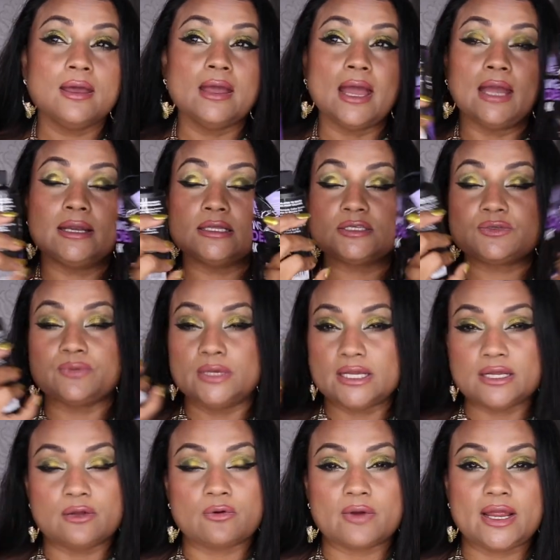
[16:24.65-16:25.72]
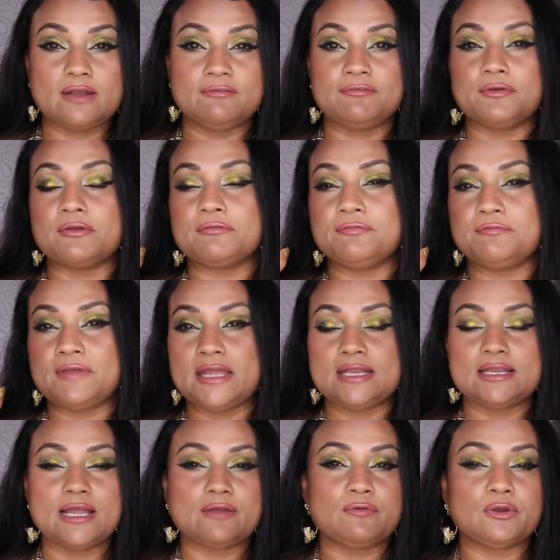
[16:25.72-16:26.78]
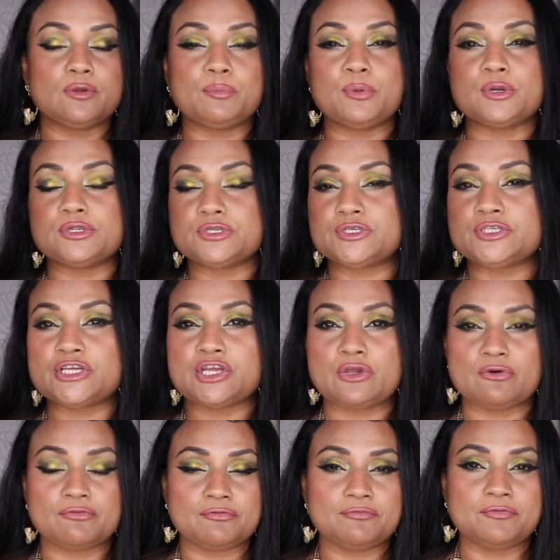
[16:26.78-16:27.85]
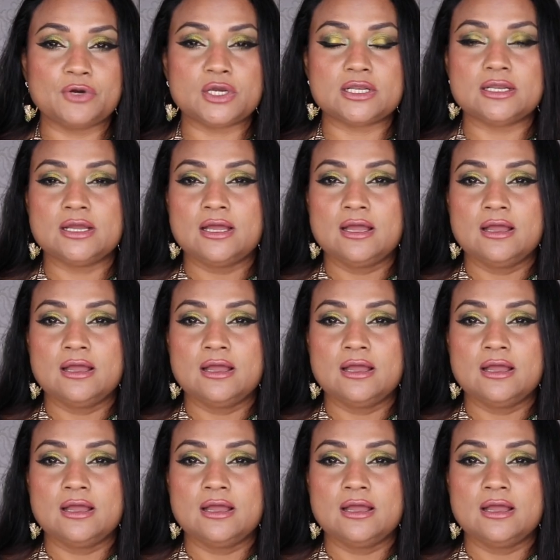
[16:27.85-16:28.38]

and it's really great for your feet like when you put stick your foot